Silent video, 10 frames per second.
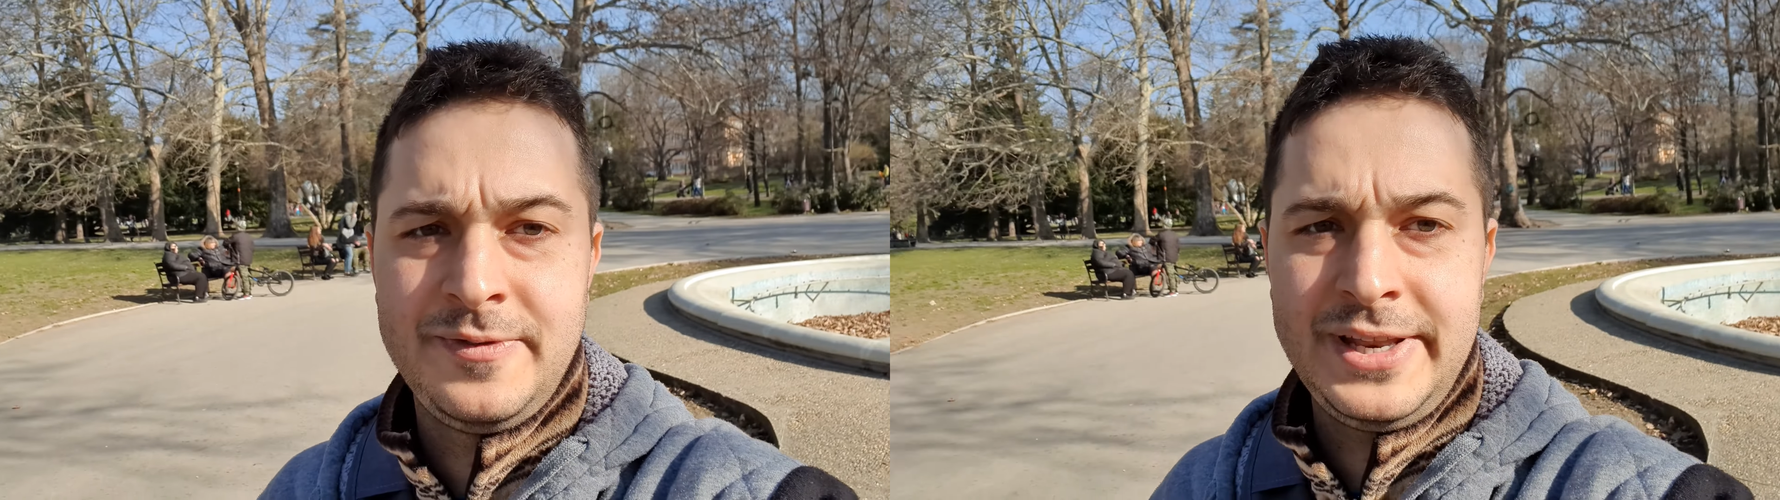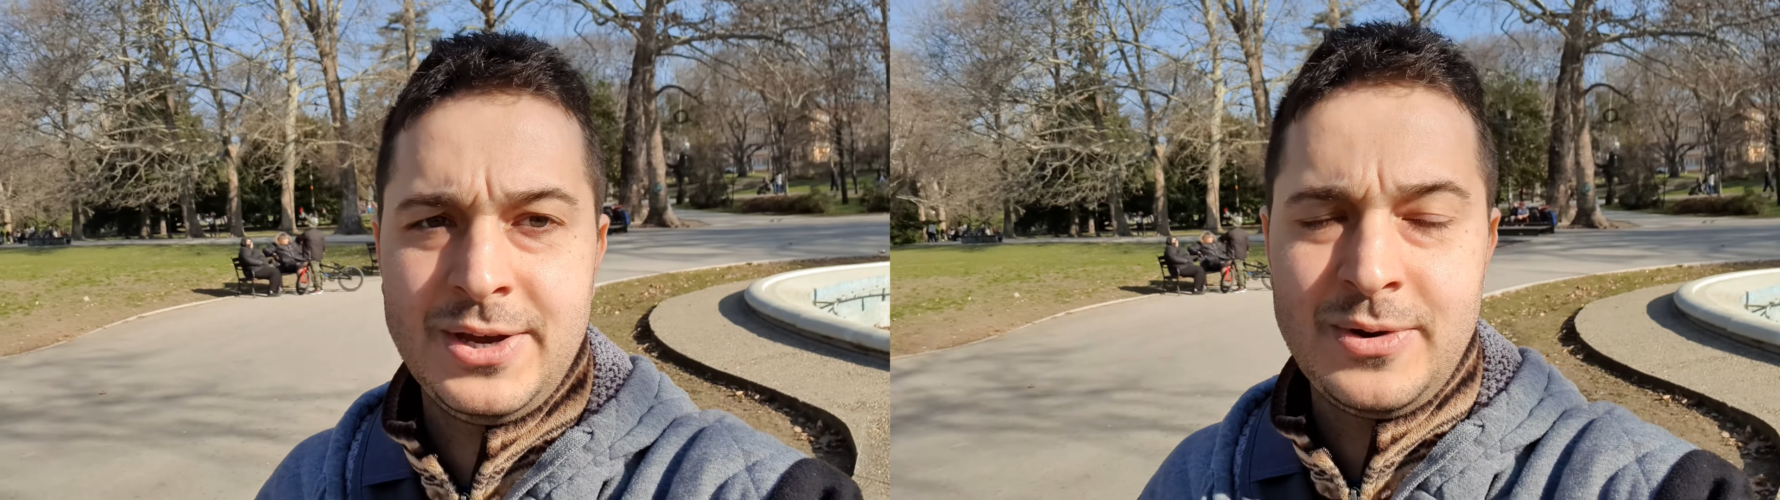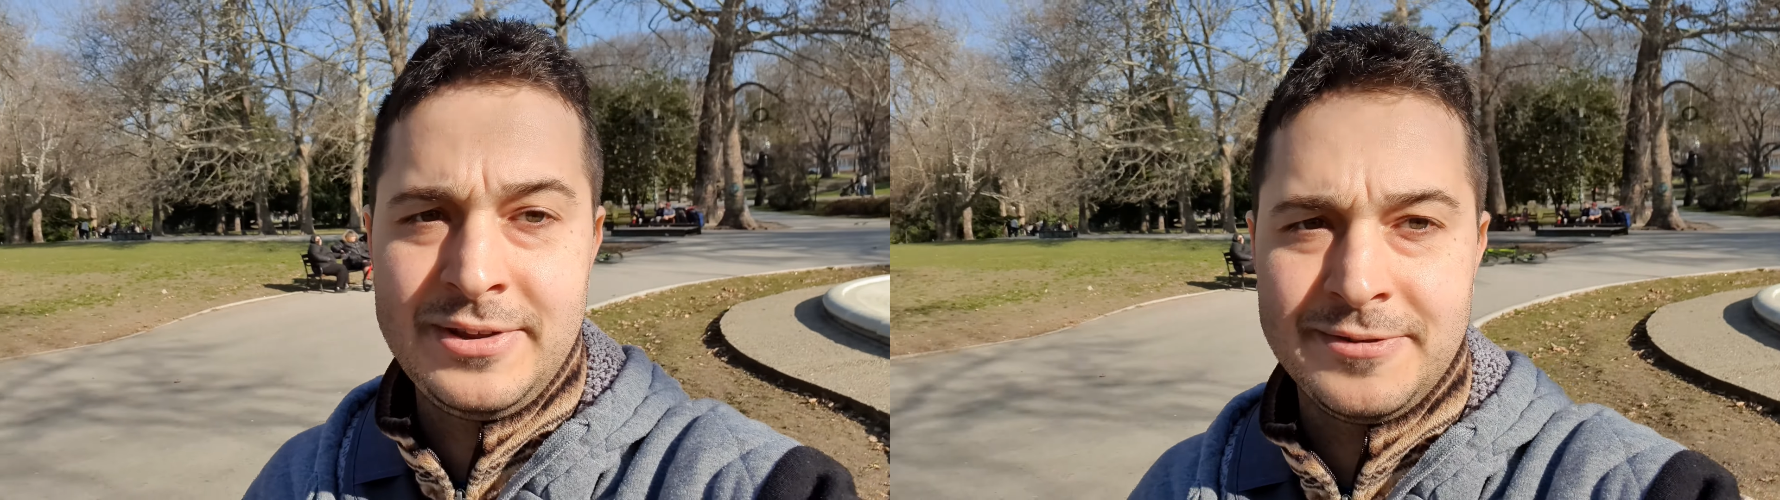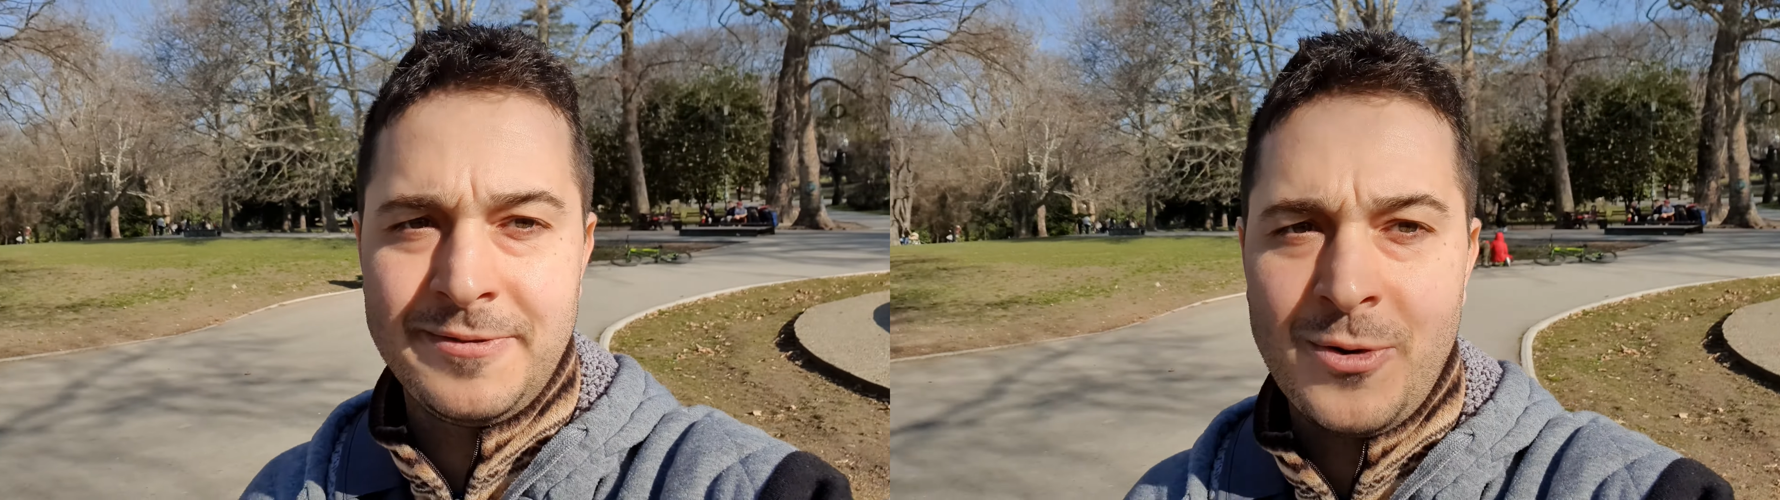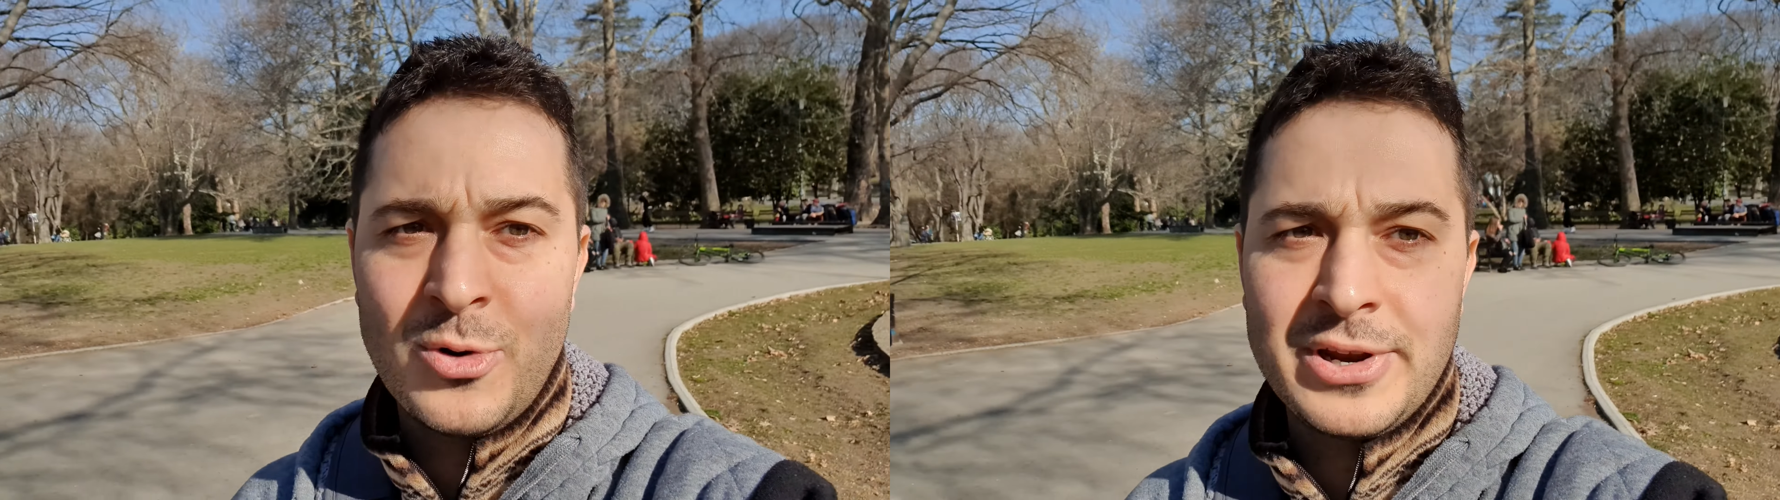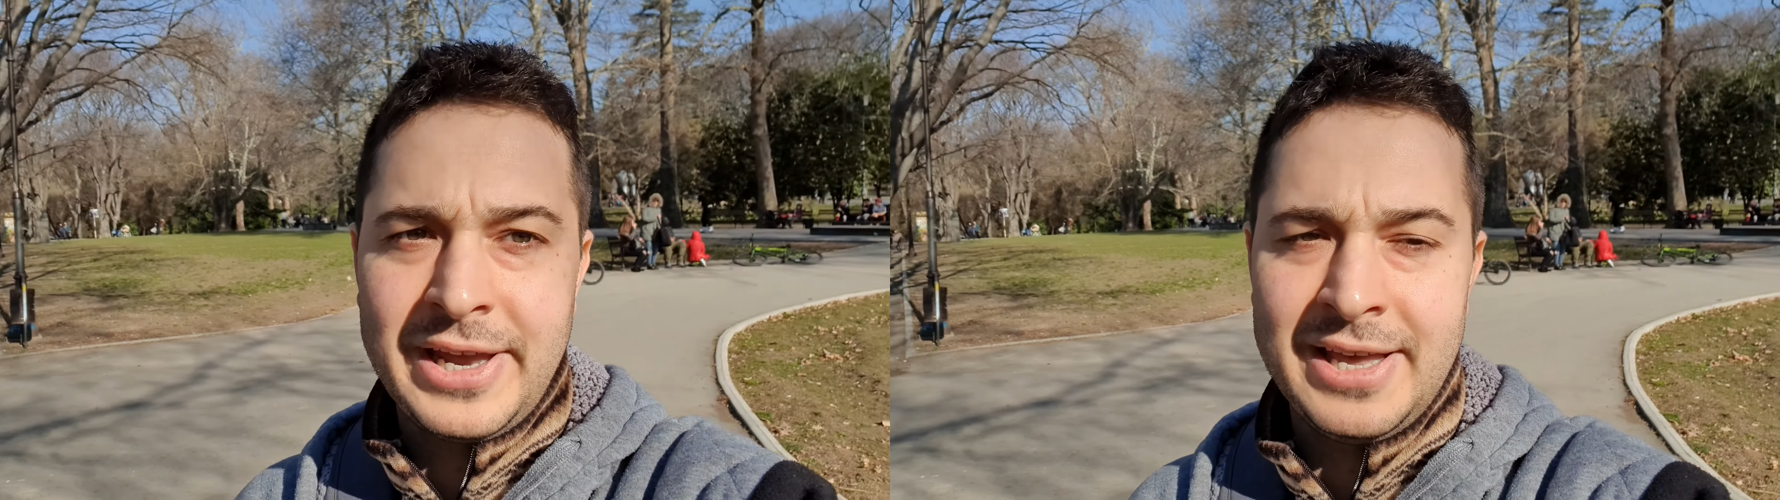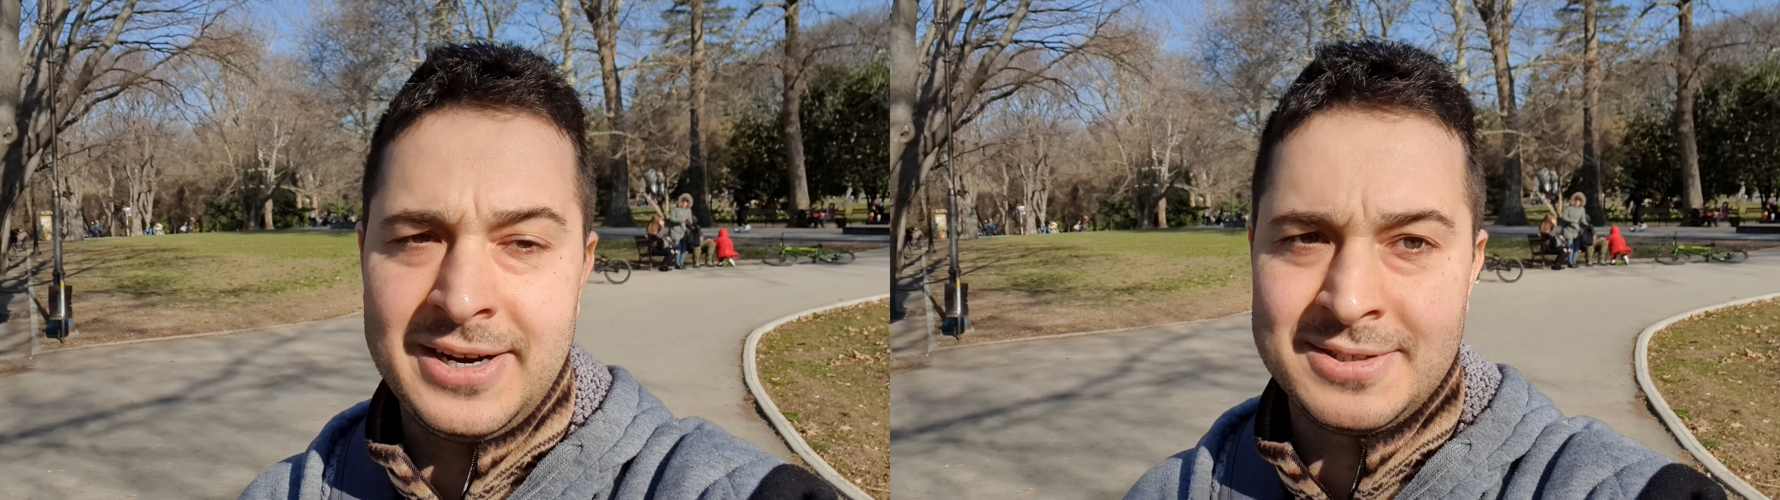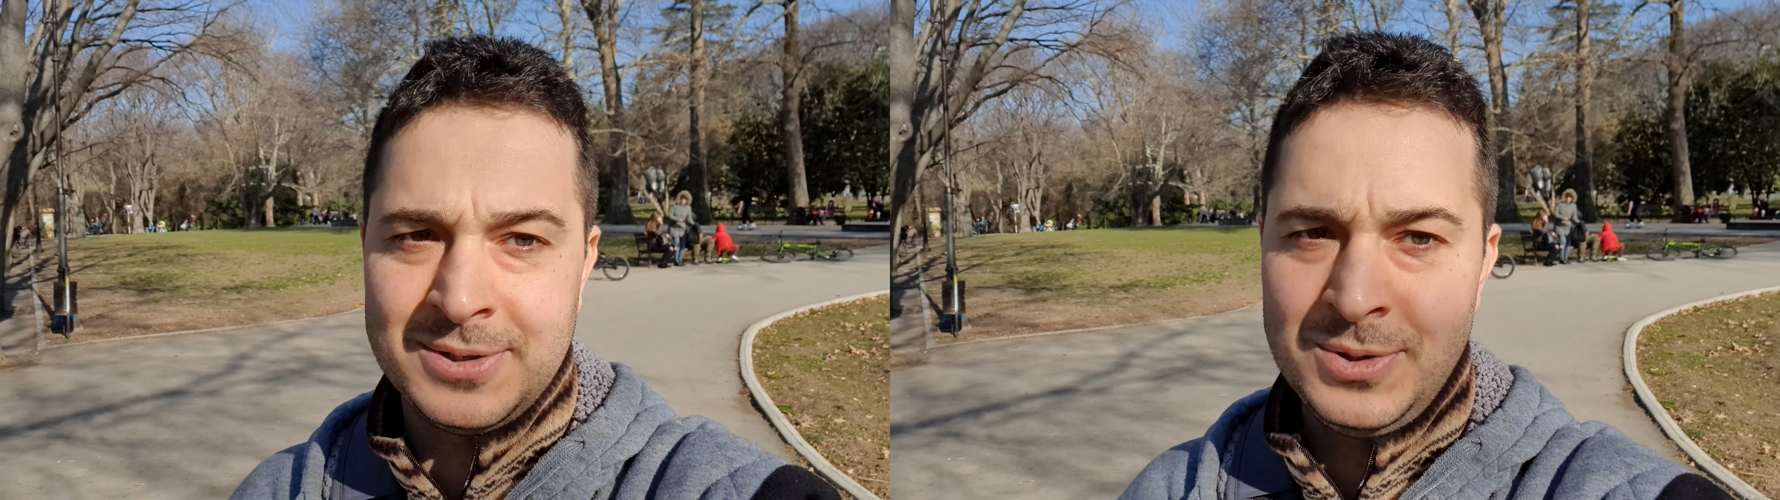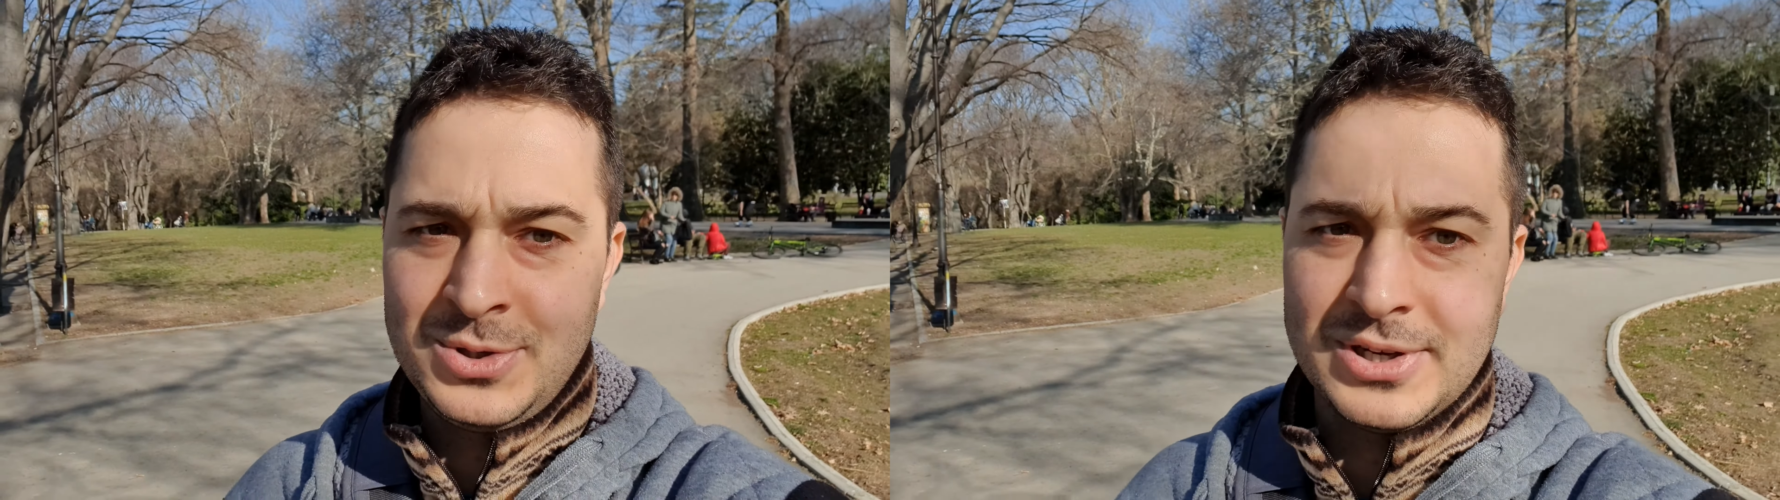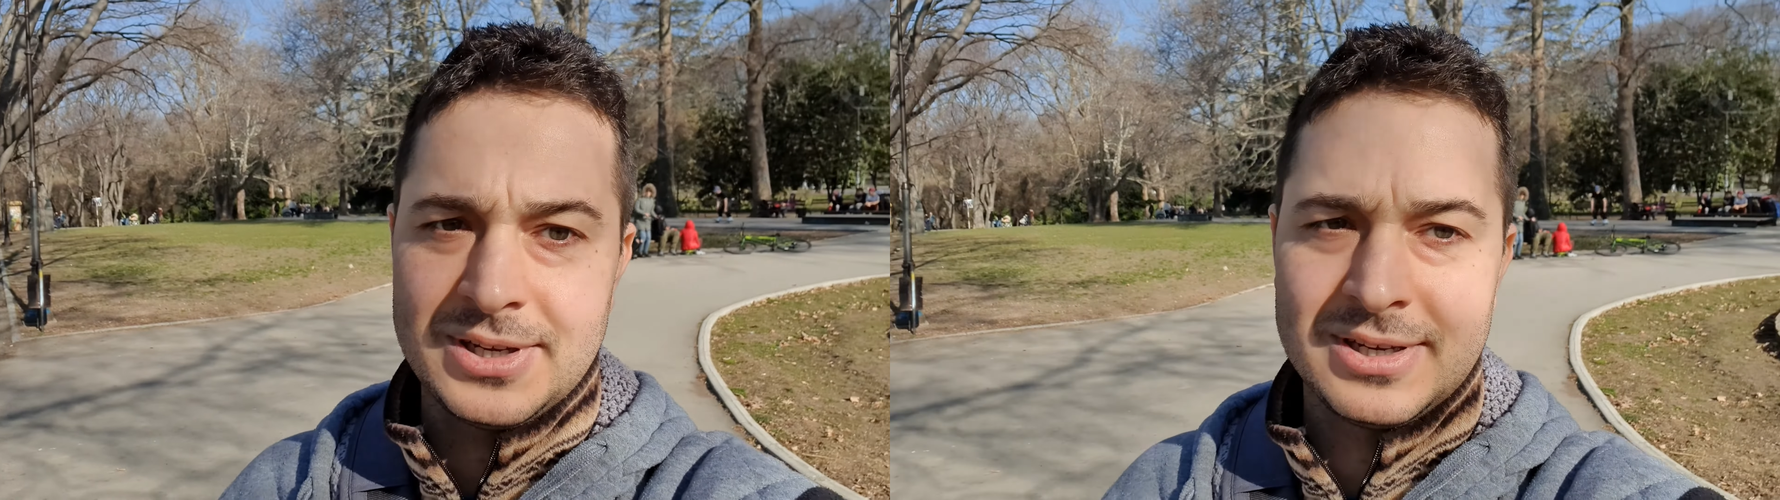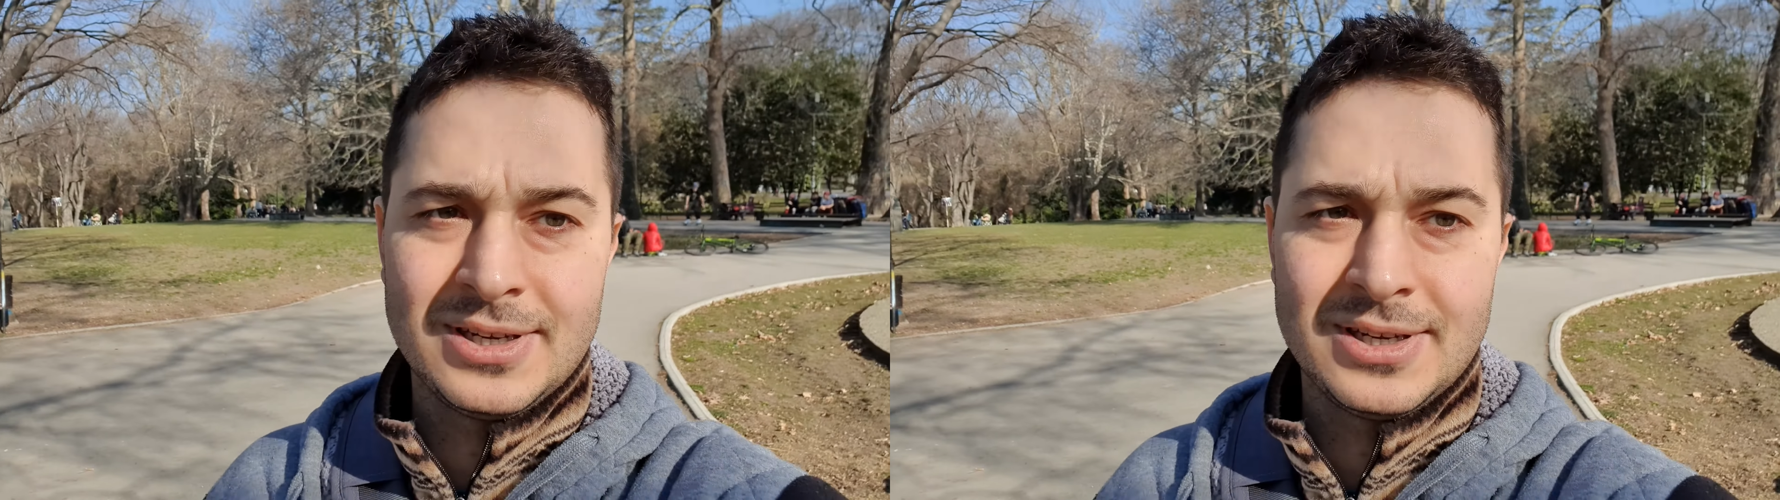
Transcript: video in 4K resolution.